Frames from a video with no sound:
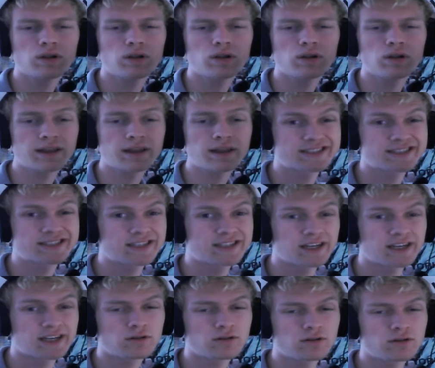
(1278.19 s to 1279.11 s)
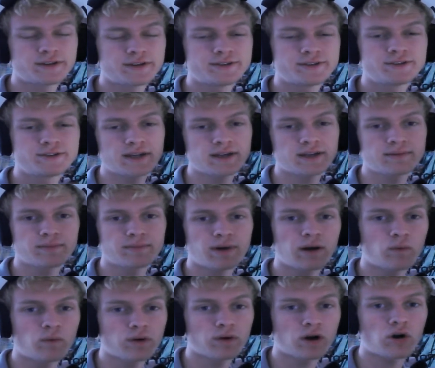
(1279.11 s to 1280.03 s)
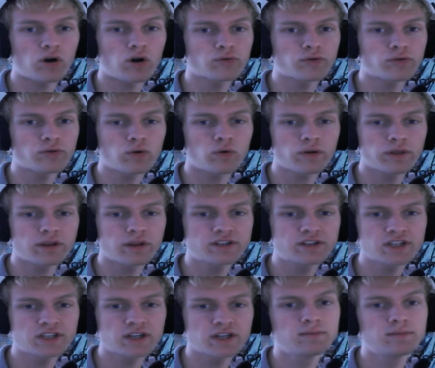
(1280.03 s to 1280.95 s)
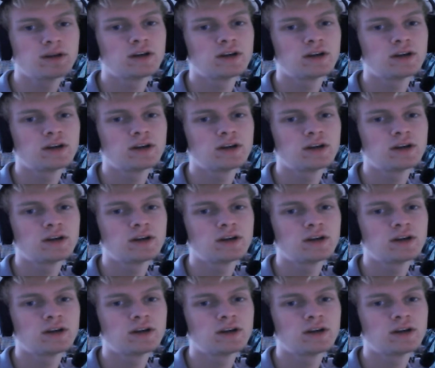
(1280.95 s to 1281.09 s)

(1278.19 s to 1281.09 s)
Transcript: I think it's general, and then you say I want to auto record this shit.